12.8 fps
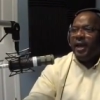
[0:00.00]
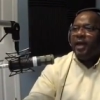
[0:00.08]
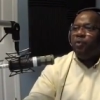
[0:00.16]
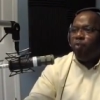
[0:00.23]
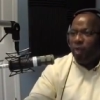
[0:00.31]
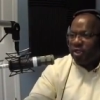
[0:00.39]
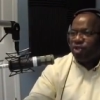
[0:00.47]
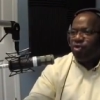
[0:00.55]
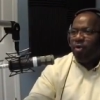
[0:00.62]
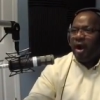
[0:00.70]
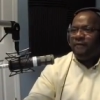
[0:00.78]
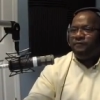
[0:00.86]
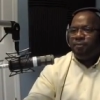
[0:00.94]
a
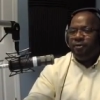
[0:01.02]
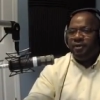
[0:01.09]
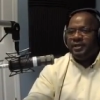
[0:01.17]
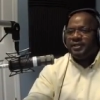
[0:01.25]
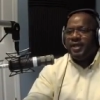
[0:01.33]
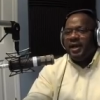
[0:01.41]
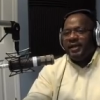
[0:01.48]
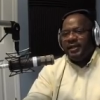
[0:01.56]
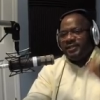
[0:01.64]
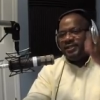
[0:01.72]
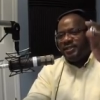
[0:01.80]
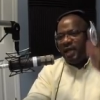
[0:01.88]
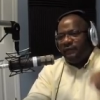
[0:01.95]
witchcraft priest
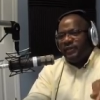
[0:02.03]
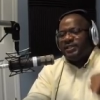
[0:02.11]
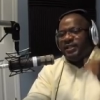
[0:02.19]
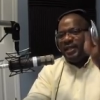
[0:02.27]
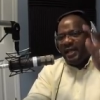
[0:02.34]
that serviced